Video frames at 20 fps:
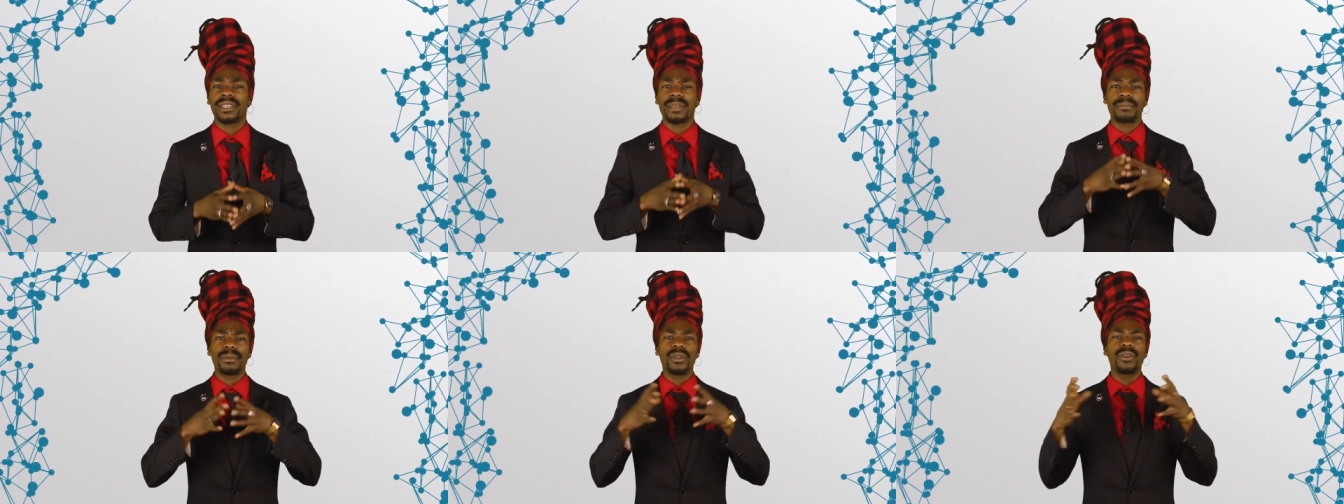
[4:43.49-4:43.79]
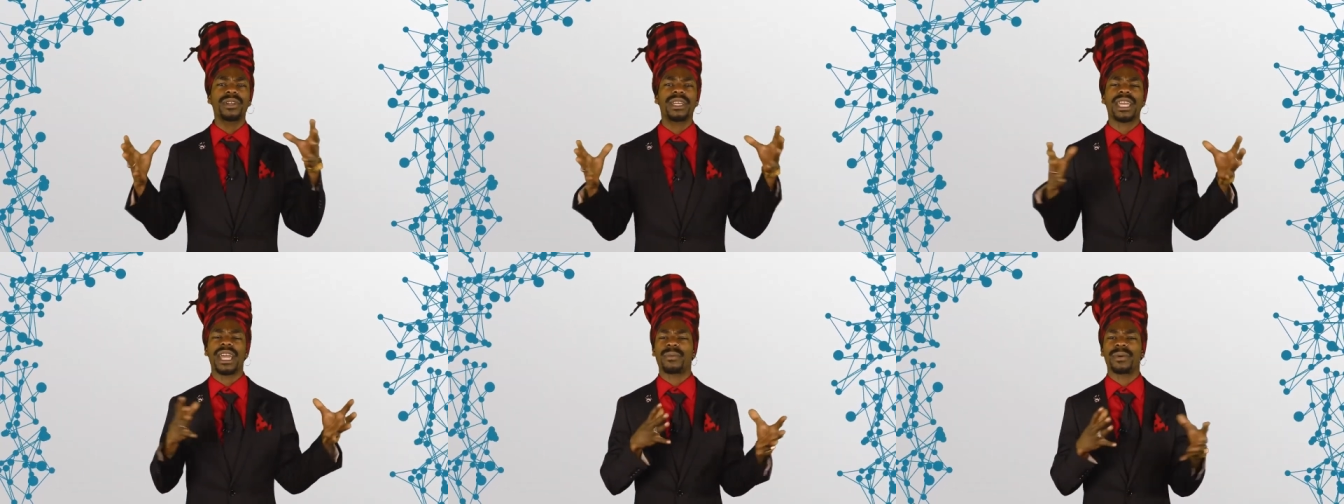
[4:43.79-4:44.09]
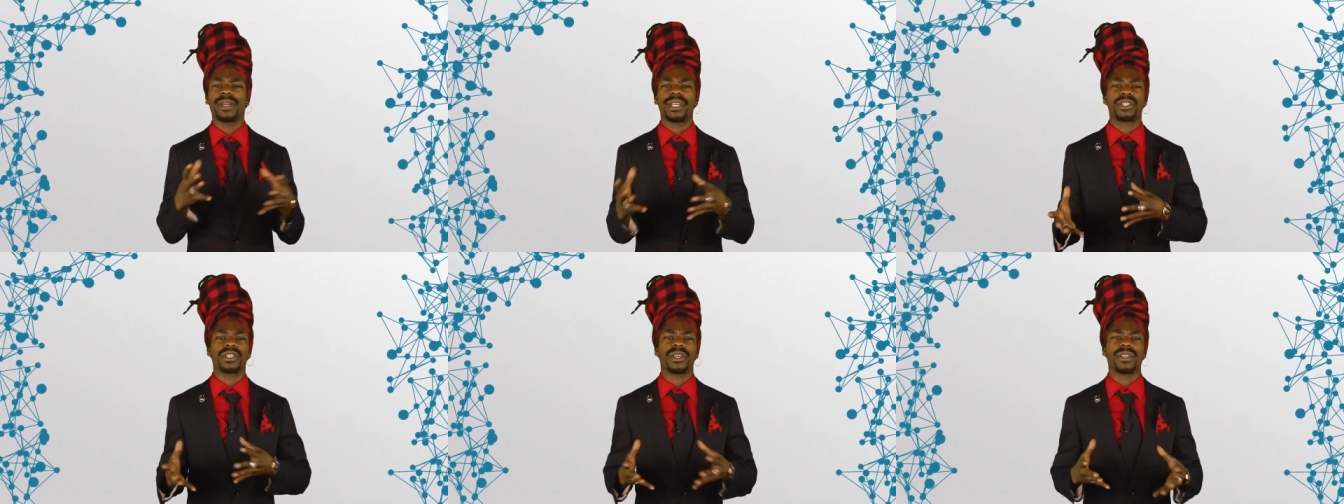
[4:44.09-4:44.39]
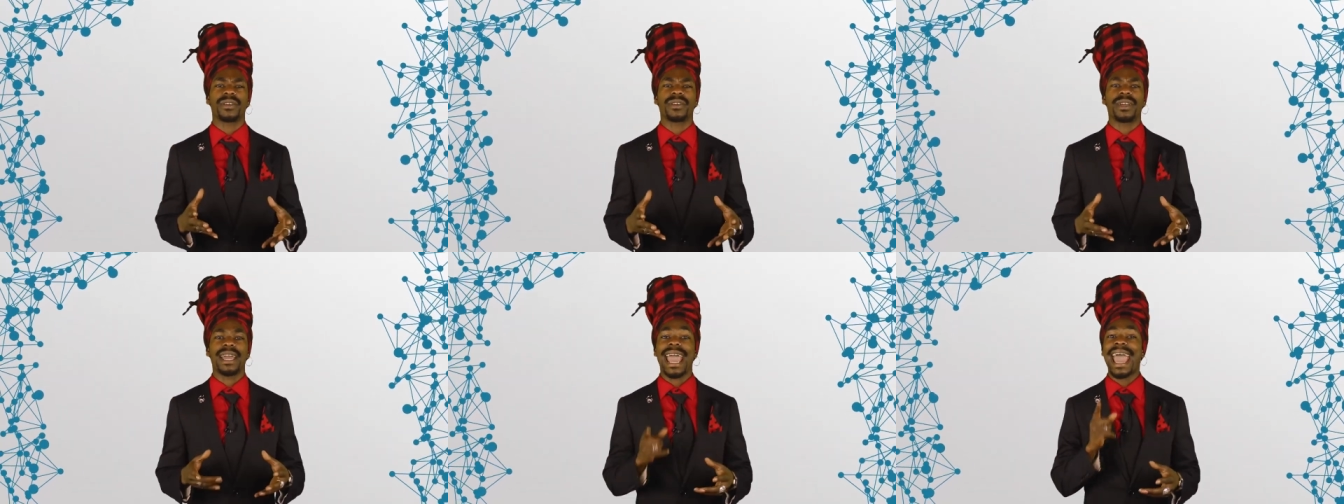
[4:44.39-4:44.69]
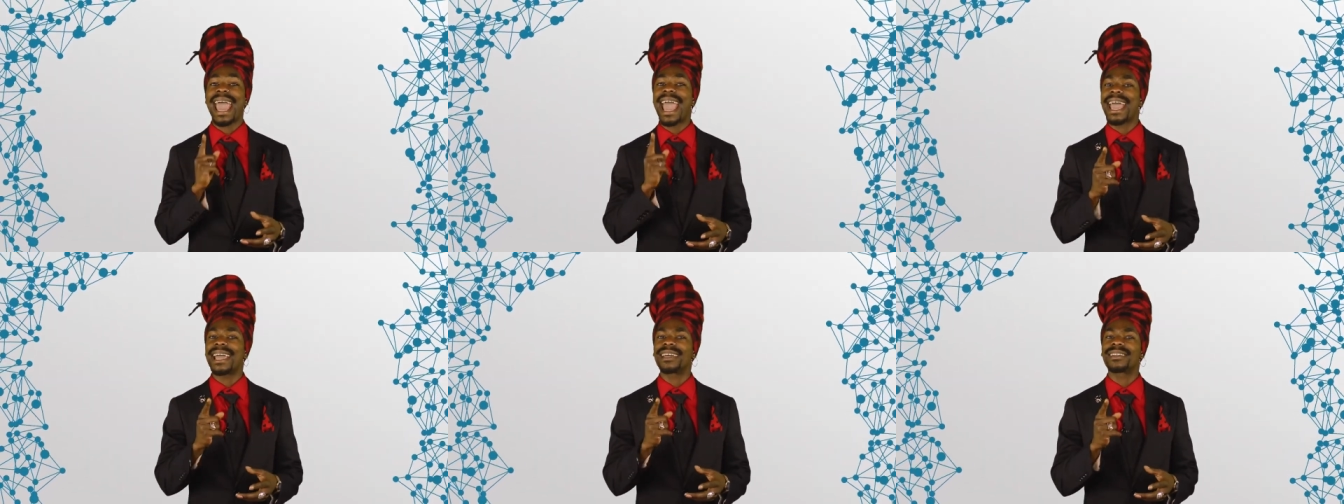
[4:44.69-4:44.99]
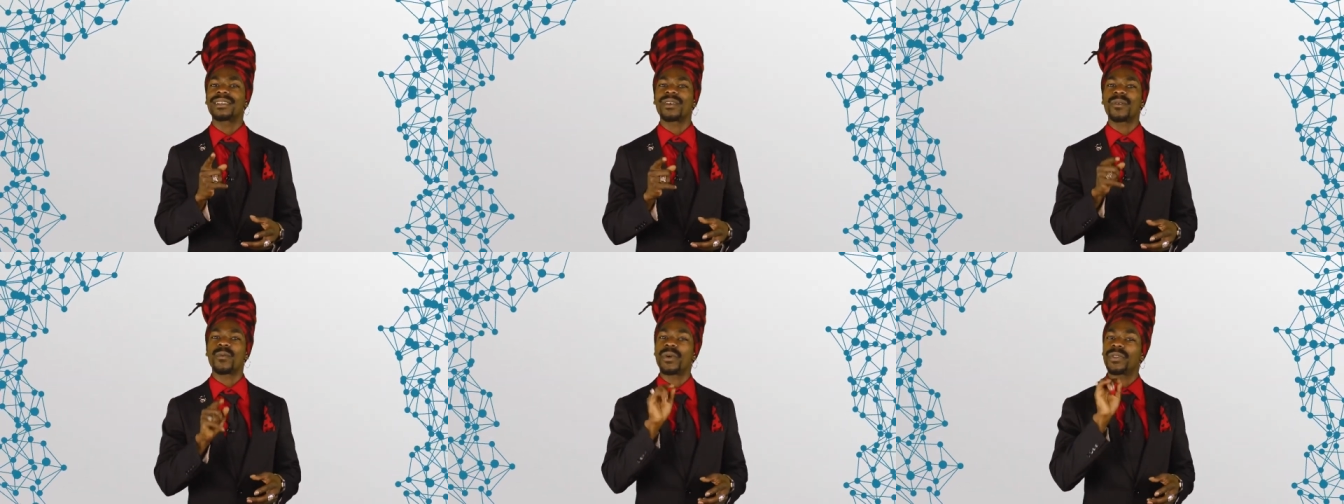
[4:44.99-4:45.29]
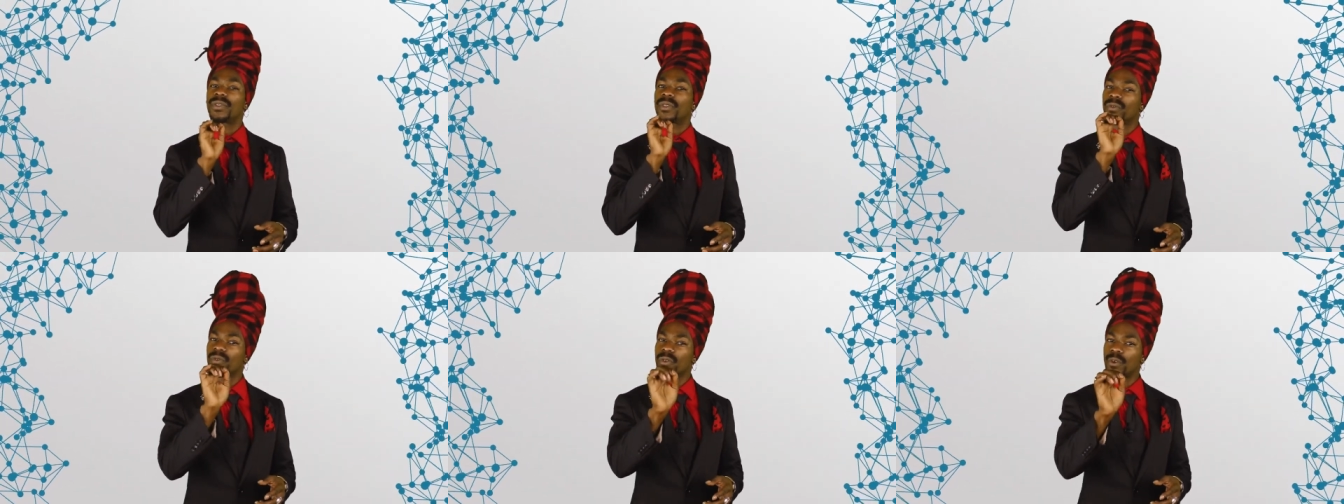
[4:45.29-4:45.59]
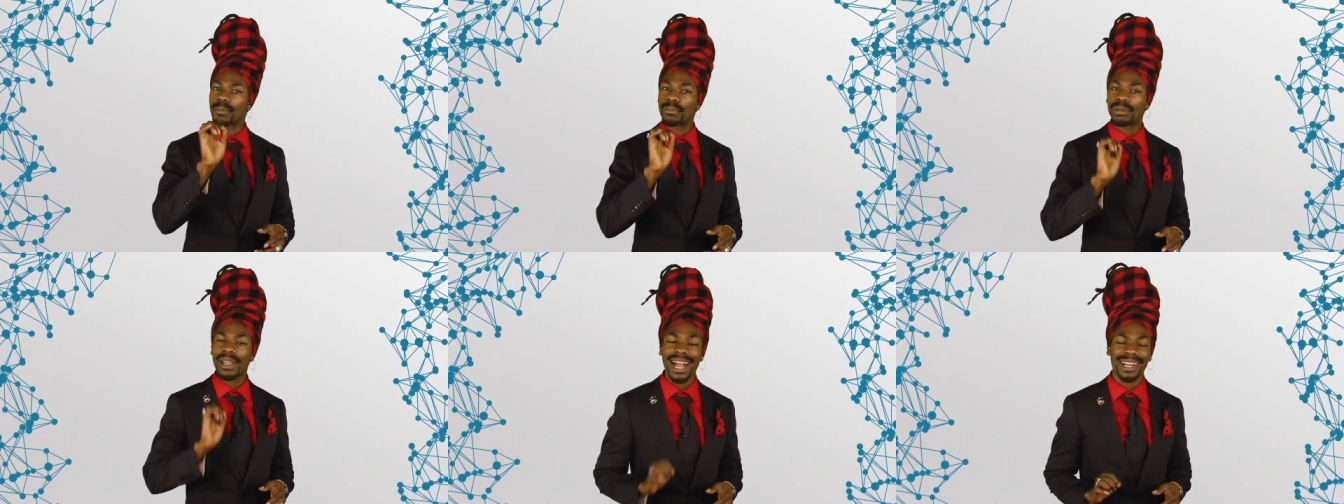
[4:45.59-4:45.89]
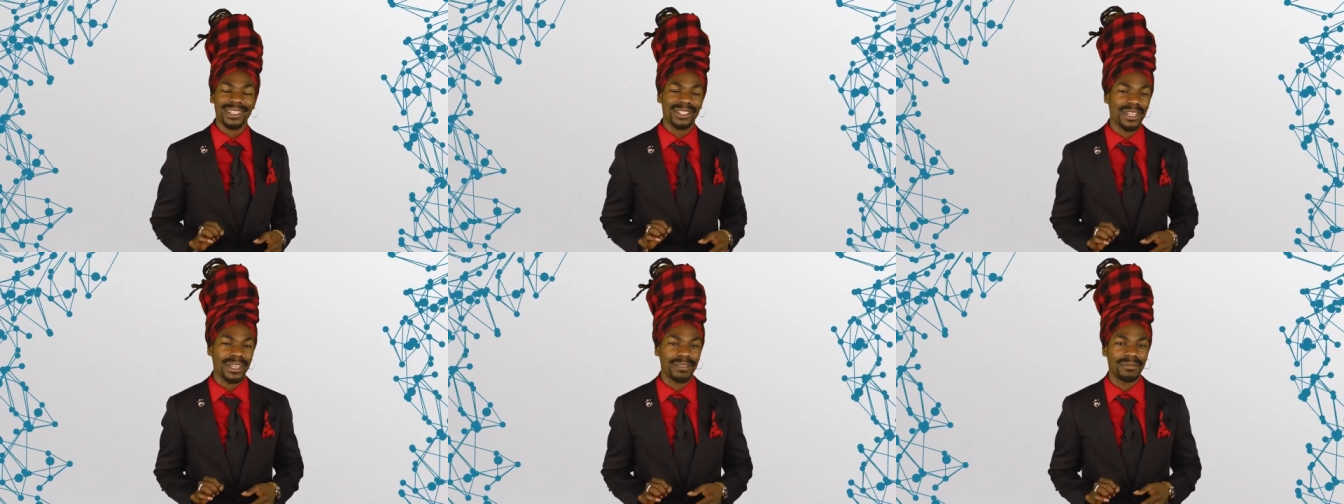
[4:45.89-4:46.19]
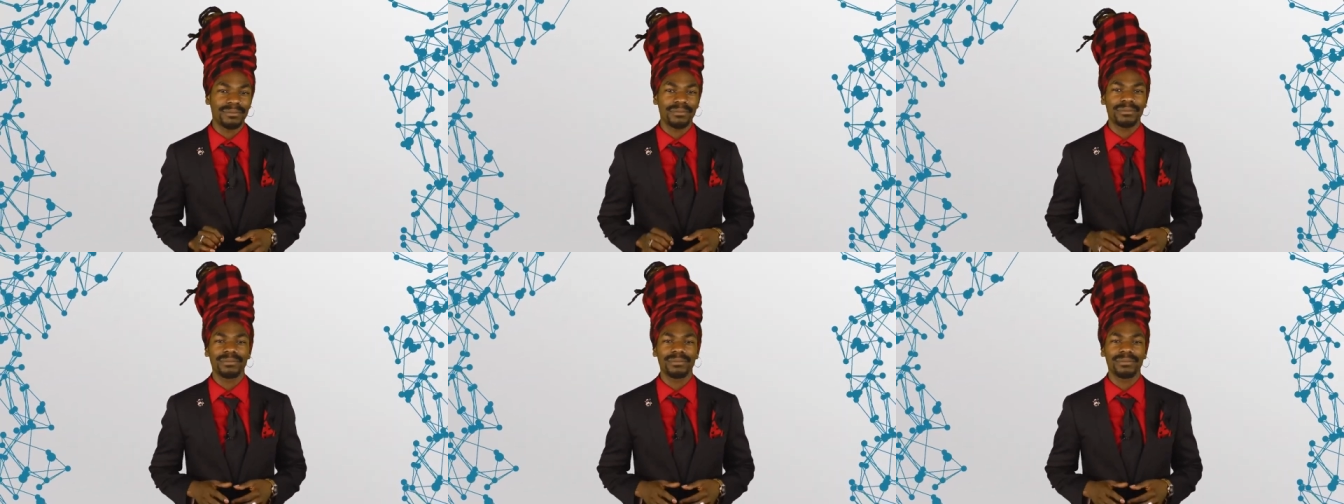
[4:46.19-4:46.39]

communicate with each other and with the root blockchain.